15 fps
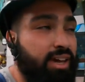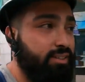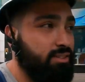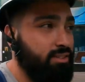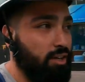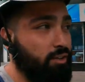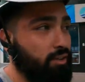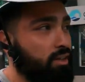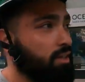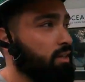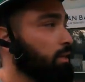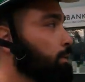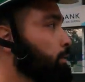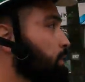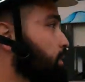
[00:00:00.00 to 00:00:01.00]
day, so
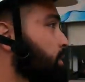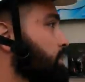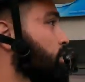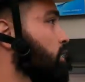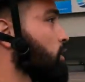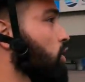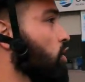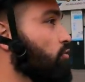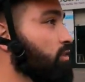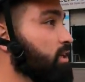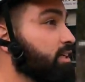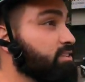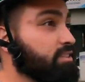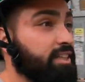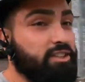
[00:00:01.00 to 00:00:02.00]

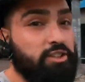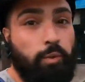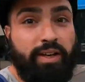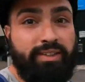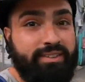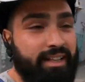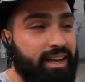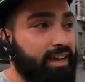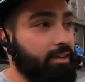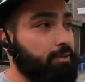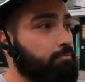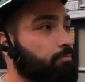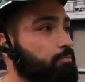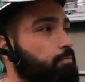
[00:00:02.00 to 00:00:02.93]
hopefully it stays away today.